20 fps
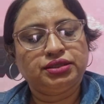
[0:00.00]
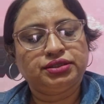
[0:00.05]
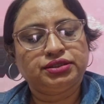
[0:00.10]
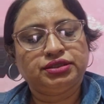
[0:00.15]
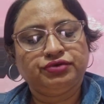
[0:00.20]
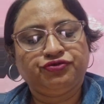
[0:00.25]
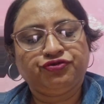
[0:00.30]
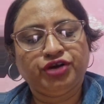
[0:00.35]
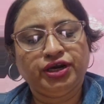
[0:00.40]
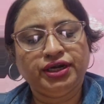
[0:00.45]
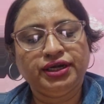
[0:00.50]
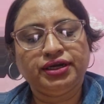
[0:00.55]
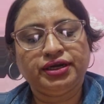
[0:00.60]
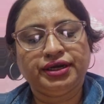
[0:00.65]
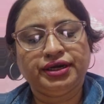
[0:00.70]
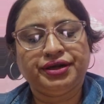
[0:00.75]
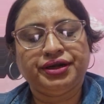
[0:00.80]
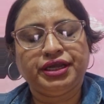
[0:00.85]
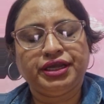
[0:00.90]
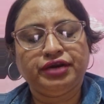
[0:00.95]
front
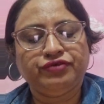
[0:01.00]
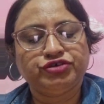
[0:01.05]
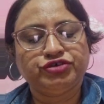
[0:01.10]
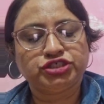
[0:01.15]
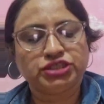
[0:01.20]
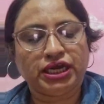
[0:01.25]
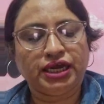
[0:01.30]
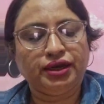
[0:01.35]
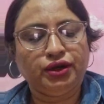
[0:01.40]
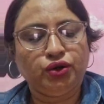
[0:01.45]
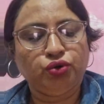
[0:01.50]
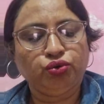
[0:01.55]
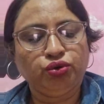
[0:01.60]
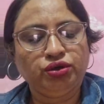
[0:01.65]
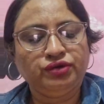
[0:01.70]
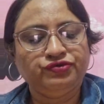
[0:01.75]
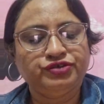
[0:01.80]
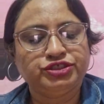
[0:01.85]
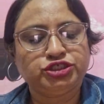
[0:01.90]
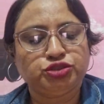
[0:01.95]
curtain was
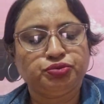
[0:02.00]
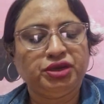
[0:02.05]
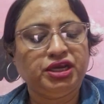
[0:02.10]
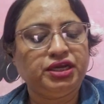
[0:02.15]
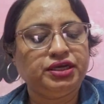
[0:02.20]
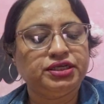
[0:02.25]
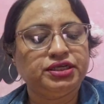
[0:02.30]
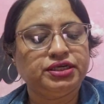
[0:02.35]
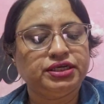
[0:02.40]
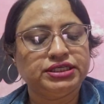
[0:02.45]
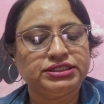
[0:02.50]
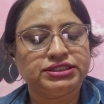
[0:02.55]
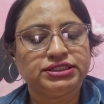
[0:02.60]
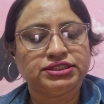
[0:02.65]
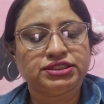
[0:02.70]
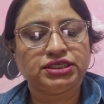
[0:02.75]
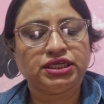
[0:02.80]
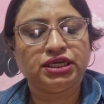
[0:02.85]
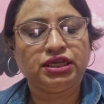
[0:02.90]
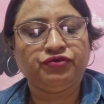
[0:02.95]
unknown, which made it
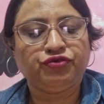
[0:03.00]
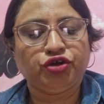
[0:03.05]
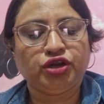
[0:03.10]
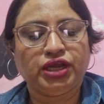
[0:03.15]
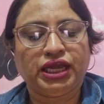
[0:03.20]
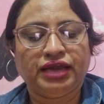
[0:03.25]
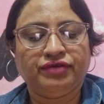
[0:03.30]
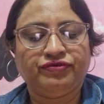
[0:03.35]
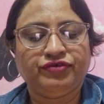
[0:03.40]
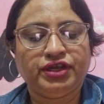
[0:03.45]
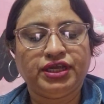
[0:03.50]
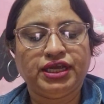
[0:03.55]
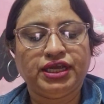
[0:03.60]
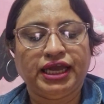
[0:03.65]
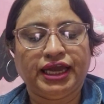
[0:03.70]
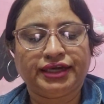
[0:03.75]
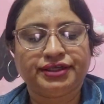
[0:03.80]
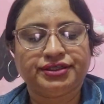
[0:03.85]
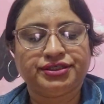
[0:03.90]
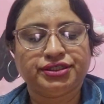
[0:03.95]
necessary for every
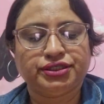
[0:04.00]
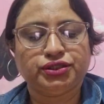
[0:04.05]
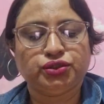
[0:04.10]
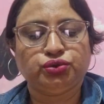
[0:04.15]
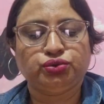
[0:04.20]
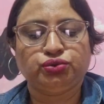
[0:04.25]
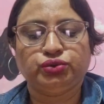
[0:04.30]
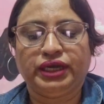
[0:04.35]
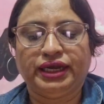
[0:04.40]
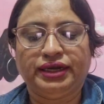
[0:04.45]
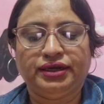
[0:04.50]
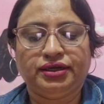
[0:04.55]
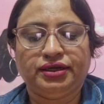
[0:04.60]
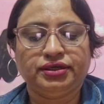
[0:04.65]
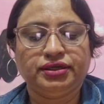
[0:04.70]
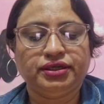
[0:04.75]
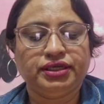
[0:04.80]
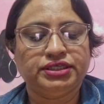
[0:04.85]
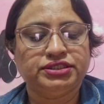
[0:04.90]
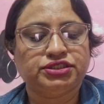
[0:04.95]
actor to
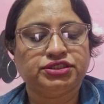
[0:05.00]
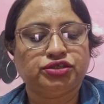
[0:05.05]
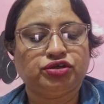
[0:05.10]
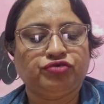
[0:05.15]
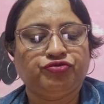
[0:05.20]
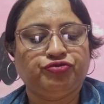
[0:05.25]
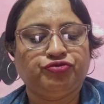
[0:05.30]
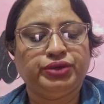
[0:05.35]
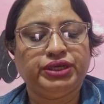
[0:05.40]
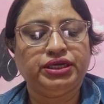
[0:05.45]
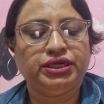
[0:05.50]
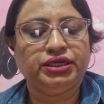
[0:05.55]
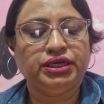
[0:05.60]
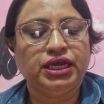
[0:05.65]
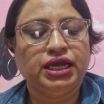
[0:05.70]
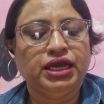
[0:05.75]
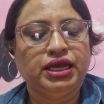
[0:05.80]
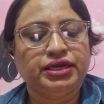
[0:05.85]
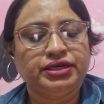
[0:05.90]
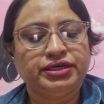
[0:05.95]
enter instead of being
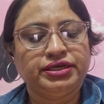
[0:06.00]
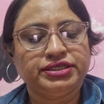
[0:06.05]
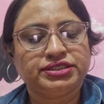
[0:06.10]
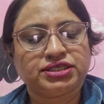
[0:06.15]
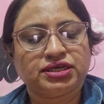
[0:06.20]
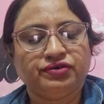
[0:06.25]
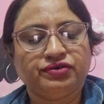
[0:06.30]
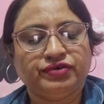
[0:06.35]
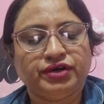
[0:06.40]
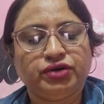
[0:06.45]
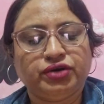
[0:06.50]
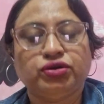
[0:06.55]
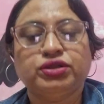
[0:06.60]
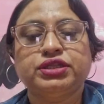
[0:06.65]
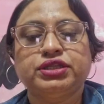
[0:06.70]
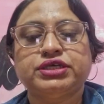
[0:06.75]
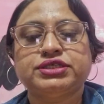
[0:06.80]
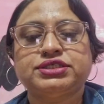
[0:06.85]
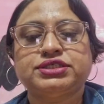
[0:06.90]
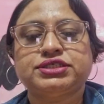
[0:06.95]
discovered on
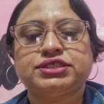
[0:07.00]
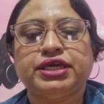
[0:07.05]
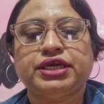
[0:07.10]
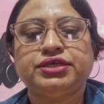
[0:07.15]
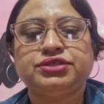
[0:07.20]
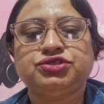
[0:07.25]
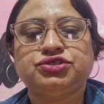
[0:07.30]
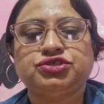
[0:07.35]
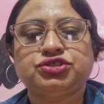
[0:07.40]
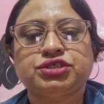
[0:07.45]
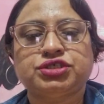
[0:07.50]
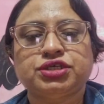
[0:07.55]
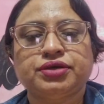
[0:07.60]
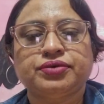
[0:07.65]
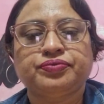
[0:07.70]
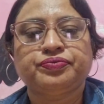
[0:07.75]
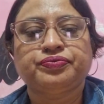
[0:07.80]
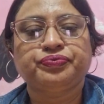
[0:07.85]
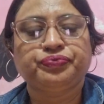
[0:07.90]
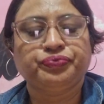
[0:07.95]
the stage.
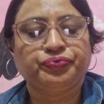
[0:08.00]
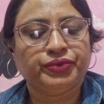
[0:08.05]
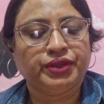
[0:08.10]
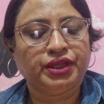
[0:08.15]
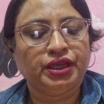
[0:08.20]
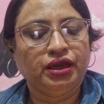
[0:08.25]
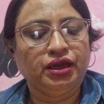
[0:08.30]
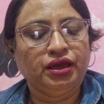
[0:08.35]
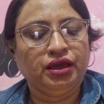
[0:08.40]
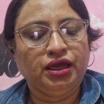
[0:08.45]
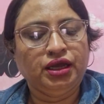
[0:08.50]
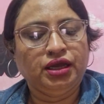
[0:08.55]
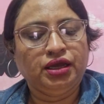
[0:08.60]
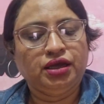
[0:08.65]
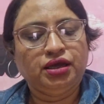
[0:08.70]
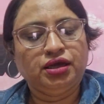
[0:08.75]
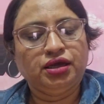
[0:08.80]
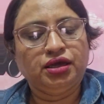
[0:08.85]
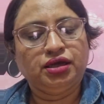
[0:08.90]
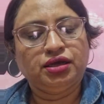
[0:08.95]

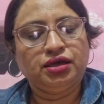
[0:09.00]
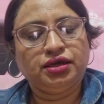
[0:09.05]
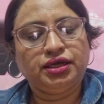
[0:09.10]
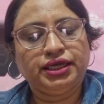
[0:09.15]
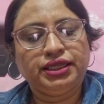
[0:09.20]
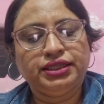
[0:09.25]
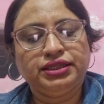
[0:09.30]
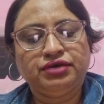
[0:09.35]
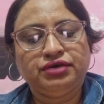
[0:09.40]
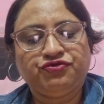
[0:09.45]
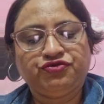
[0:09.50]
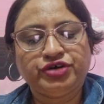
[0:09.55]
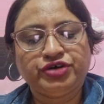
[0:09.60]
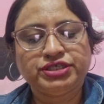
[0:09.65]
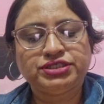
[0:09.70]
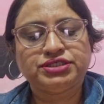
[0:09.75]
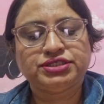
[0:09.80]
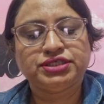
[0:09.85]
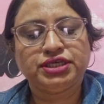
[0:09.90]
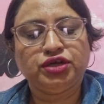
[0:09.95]
In the
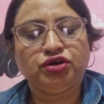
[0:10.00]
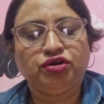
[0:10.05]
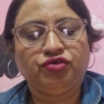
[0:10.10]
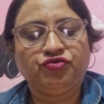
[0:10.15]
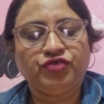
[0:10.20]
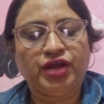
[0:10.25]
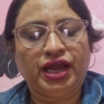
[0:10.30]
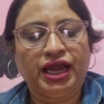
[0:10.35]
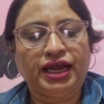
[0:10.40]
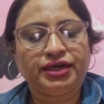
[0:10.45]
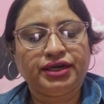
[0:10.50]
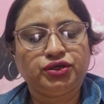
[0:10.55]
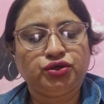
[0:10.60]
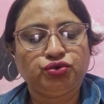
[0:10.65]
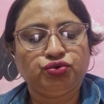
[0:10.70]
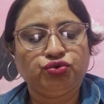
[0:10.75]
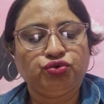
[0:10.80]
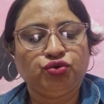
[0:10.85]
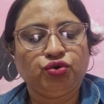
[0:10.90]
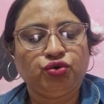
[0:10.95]
first scene of Act
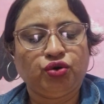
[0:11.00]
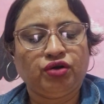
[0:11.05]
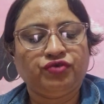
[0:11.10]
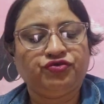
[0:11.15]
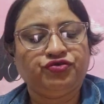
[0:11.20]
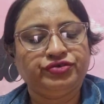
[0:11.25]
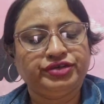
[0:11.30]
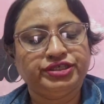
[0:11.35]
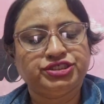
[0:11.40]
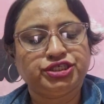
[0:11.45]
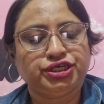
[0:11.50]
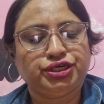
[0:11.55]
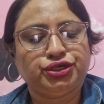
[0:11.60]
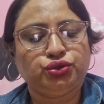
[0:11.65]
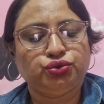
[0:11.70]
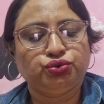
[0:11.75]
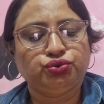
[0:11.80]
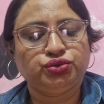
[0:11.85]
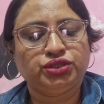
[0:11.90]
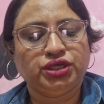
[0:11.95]
2 of Richard
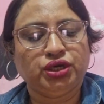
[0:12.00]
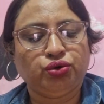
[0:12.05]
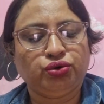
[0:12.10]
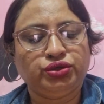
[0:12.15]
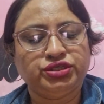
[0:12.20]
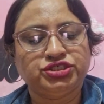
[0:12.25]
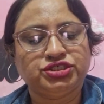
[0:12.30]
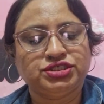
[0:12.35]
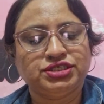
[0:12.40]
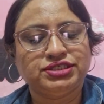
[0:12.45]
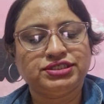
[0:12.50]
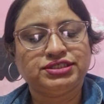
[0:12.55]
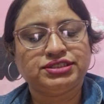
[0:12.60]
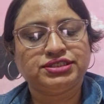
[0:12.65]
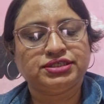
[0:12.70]
II, the original